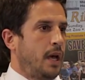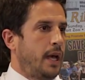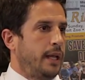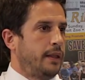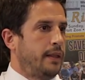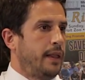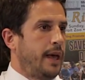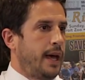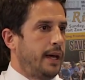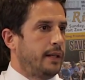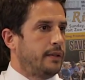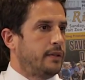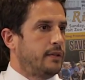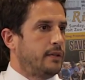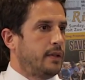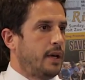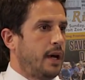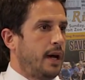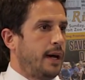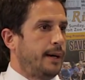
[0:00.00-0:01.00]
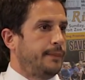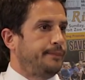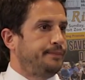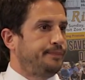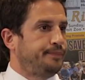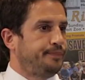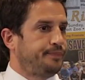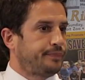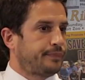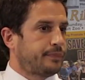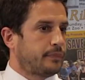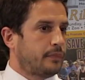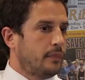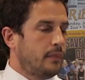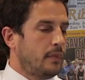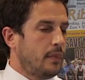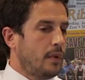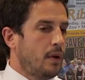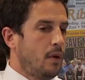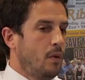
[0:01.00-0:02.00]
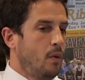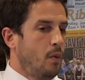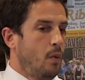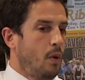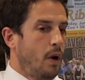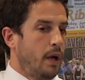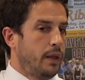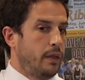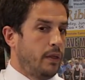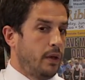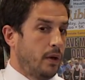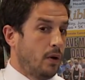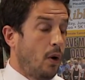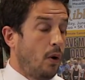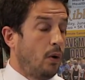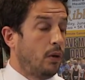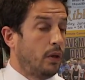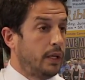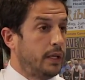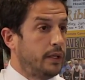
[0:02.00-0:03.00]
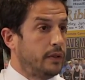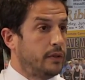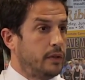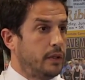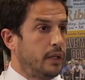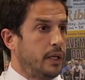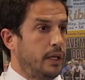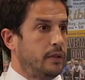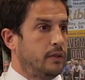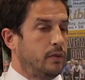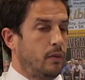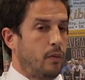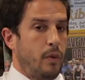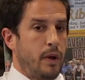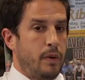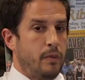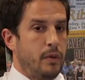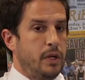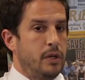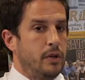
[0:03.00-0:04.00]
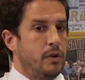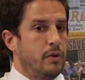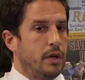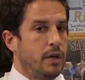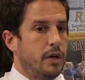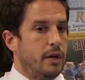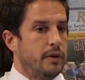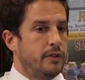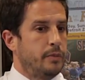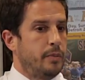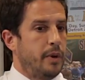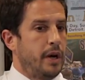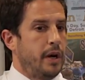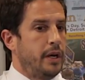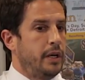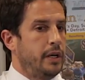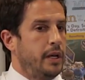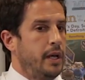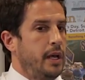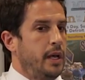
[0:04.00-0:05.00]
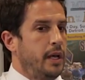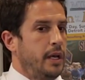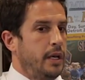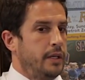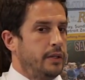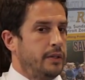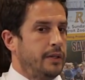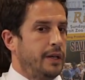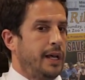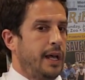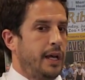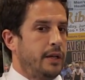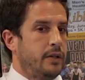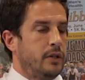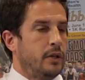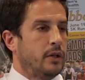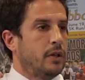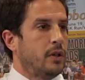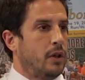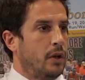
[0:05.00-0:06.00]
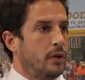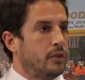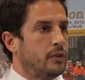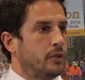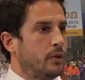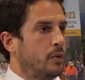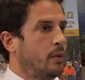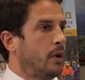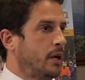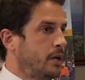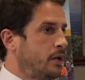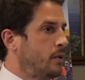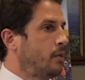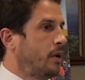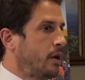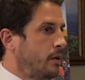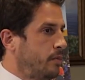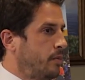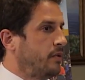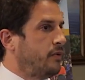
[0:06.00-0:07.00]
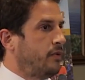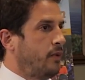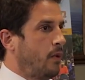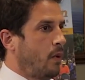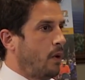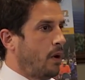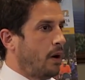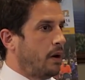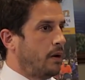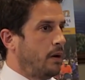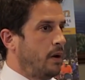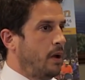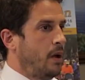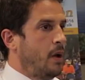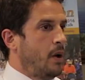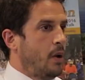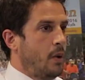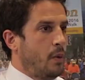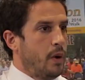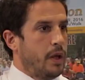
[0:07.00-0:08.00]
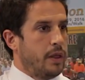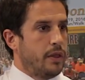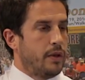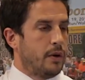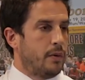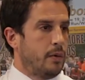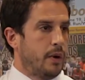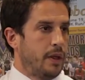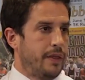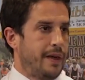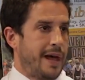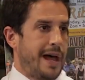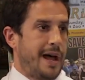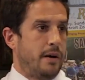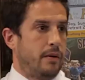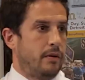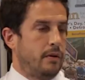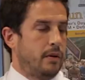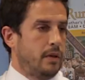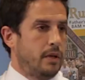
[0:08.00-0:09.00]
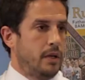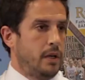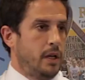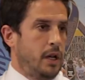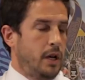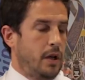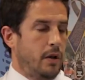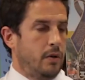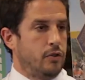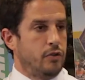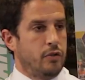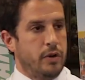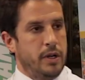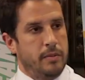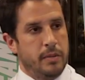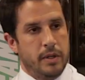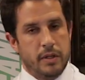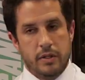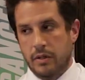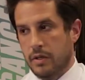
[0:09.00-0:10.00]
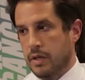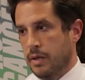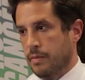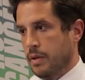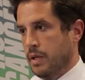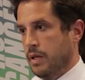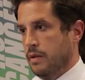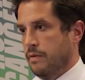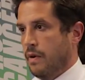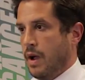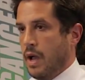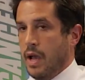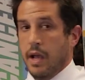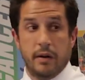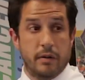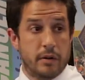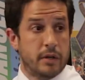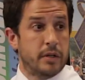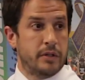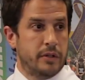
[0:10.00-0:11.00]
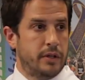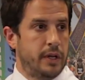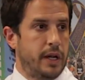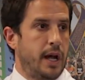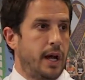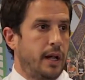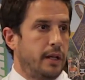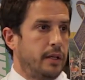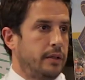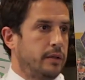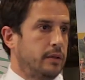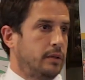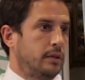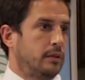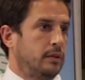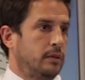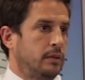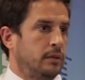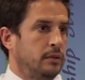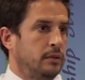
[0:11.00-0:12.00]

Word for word: And that's um, what the goal is, is when we do a nerve sparing, is to get you close to where you were before, with or without, you know, treatments typically Viagra or Cialis.